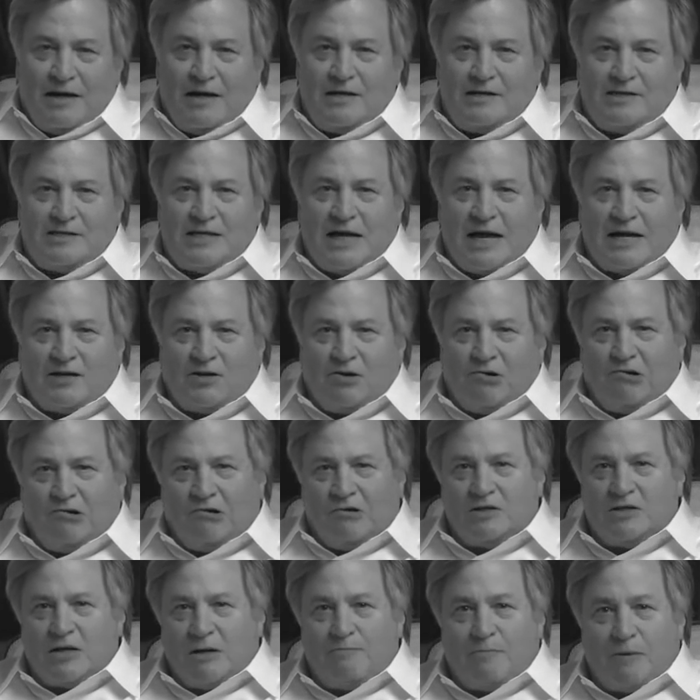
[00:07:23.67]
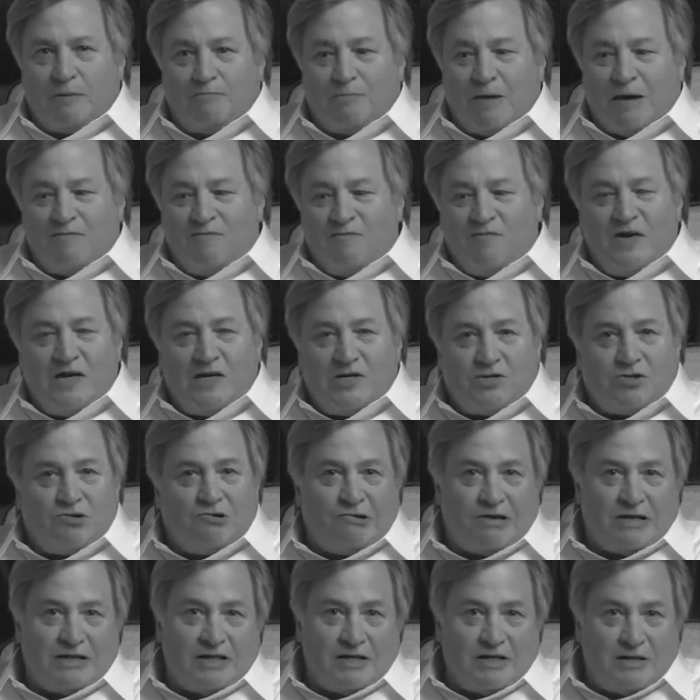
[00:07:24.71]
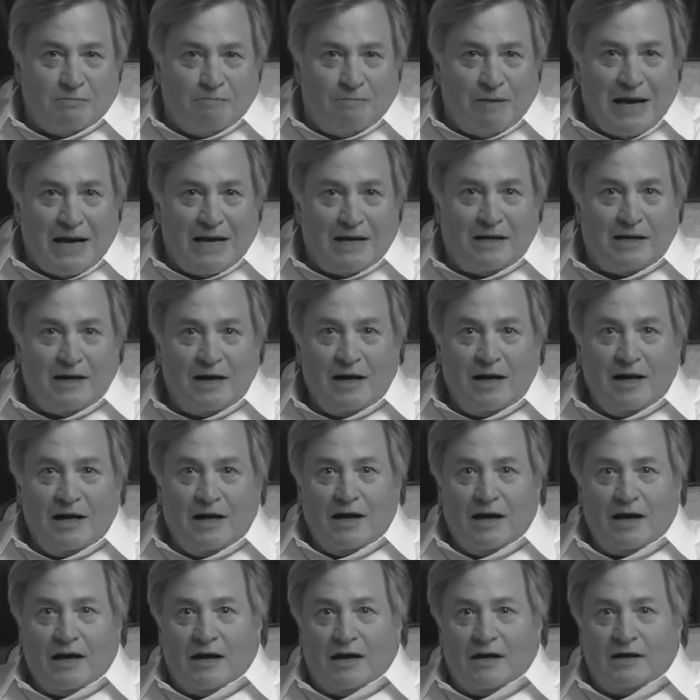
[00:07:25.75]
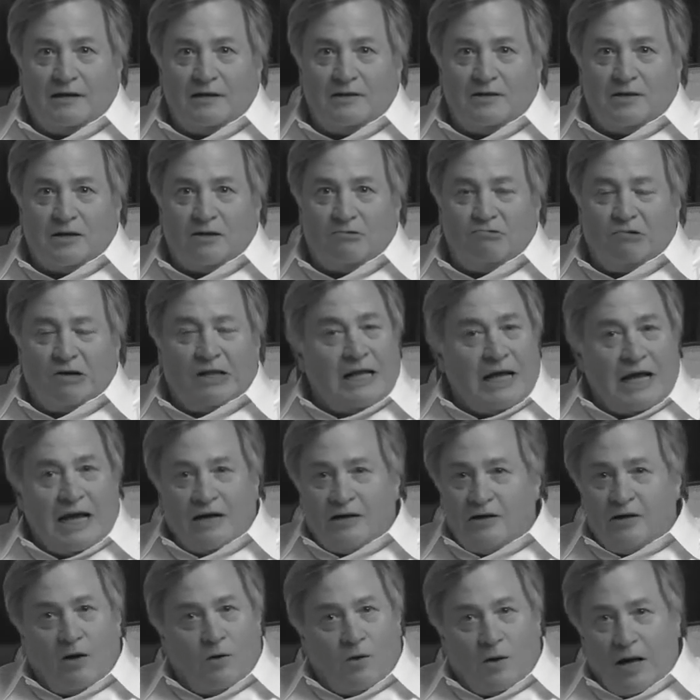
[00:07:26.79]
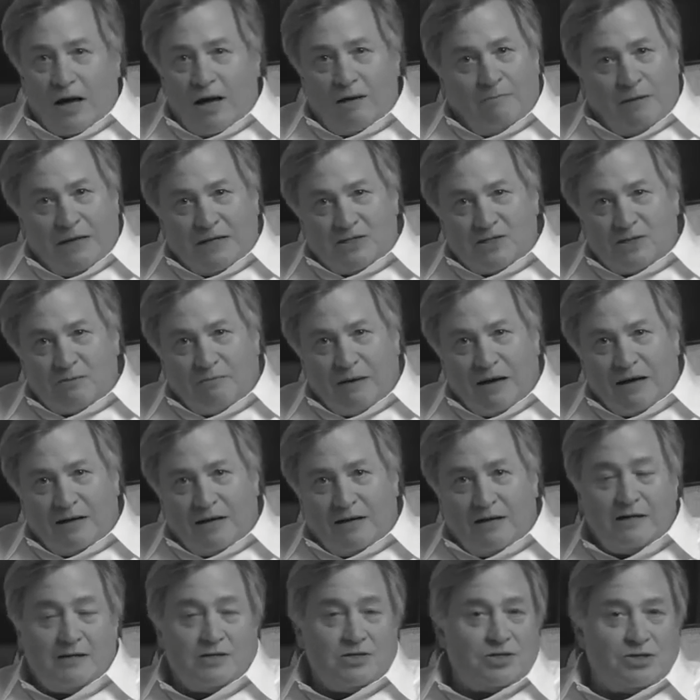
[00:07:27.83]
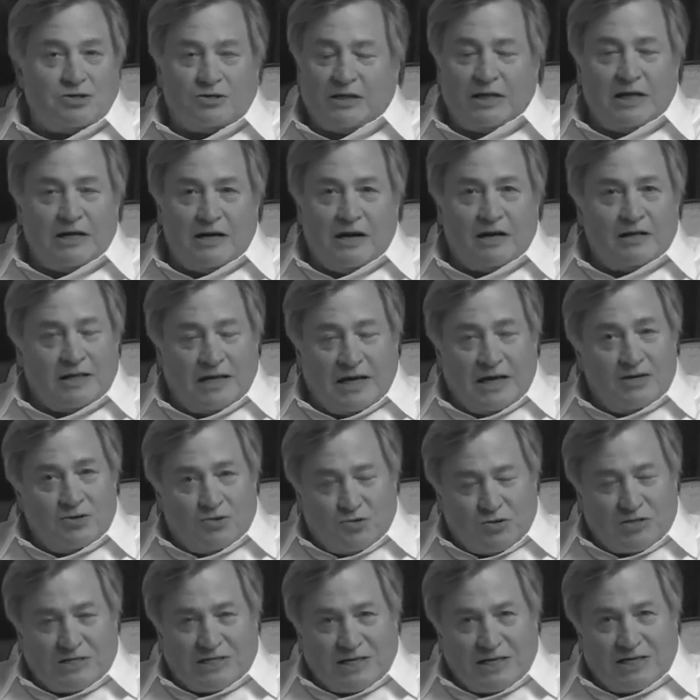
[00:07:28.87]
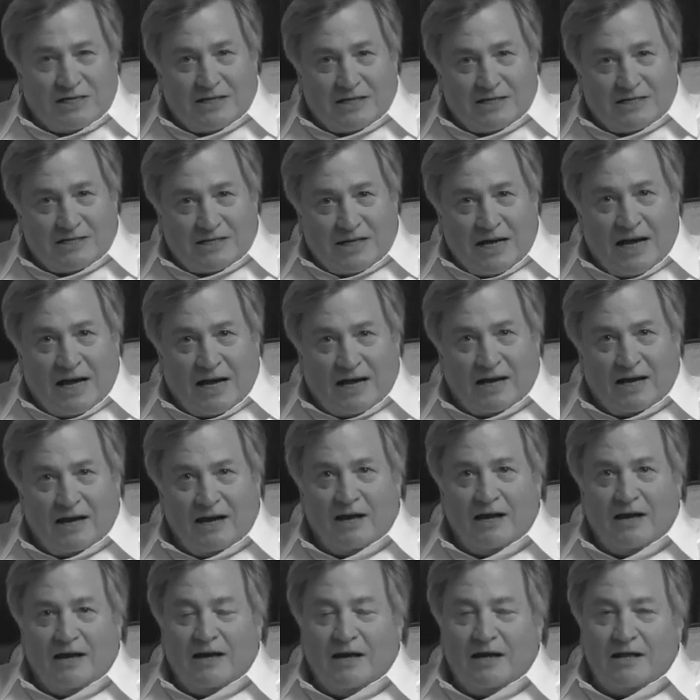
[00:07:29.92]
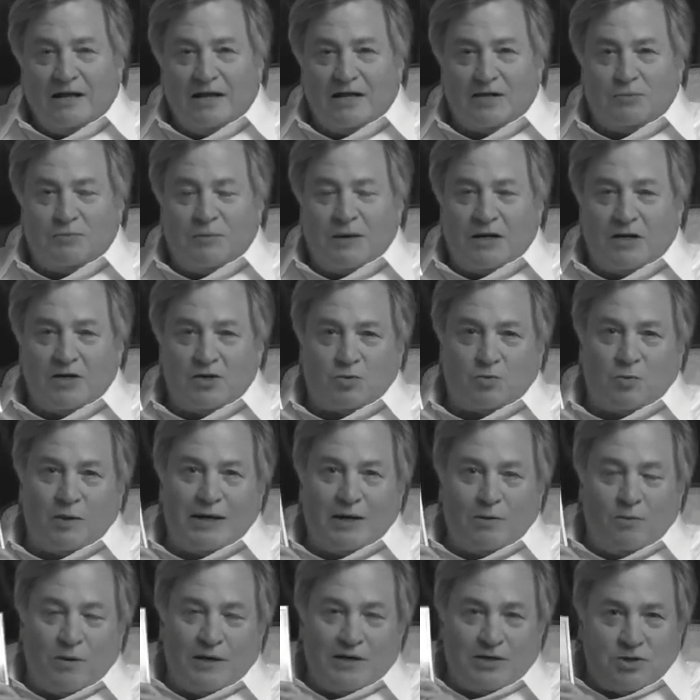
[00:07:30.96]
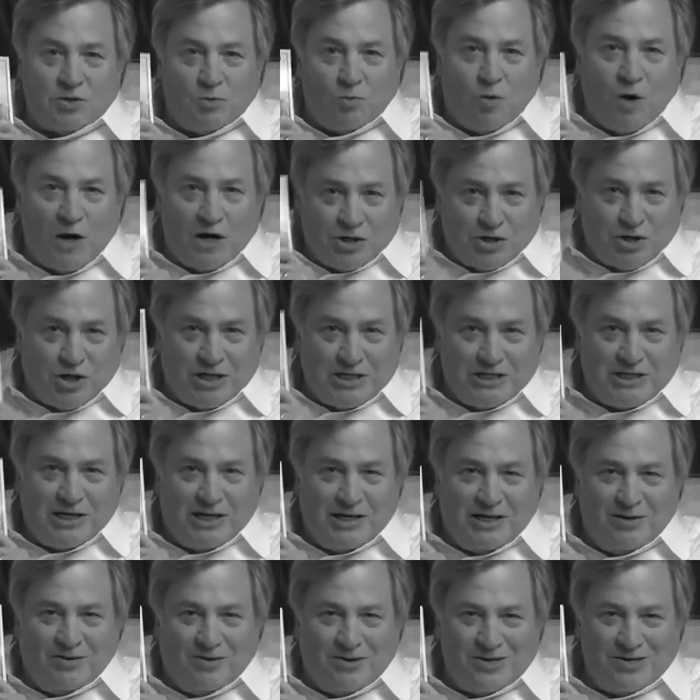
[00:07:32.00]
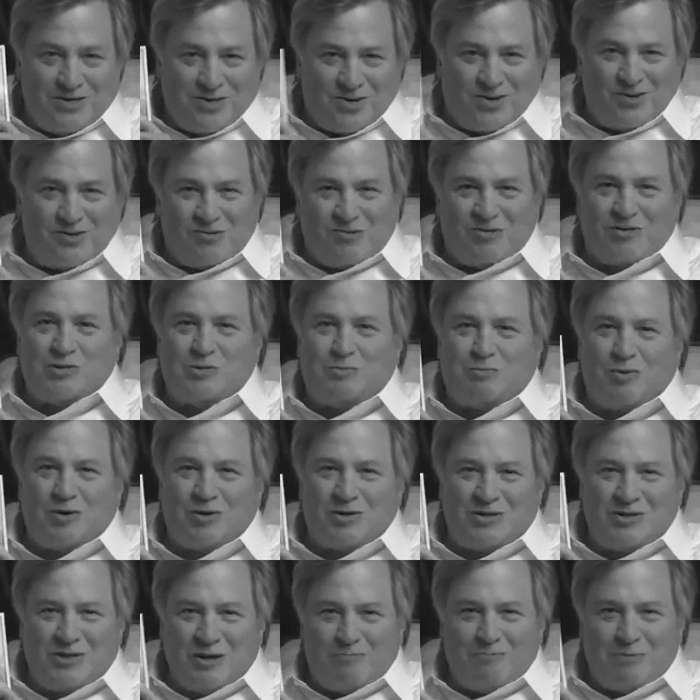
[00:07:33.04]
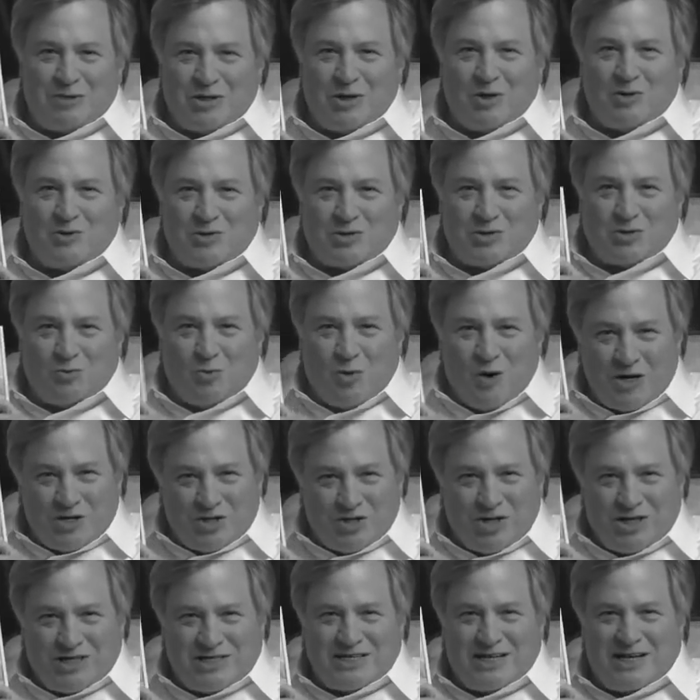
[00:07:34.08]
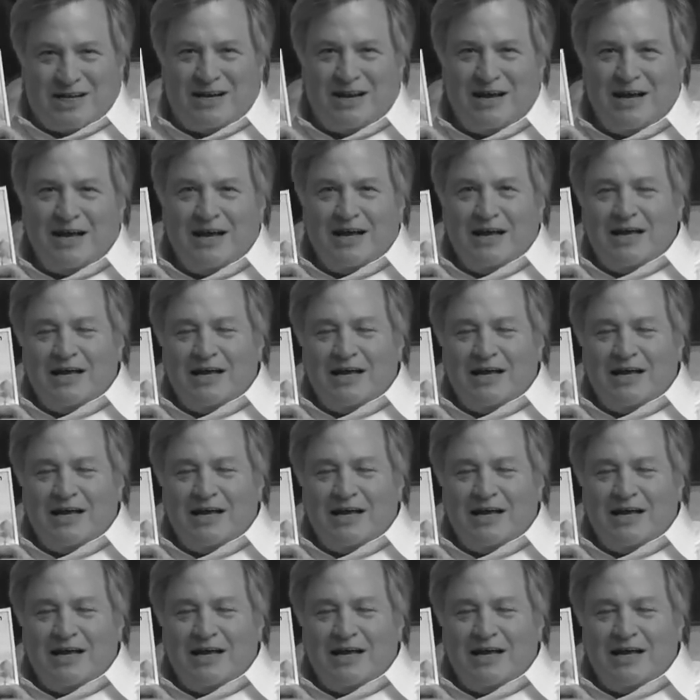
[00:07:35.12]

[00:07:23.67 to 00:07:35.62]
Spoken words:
He sat curled up at my feet during the debate, and really had no comments about it, and certainly nothing interesting to say. That's because when he went to Washington, in our children's book, Dubs Goes to Washington,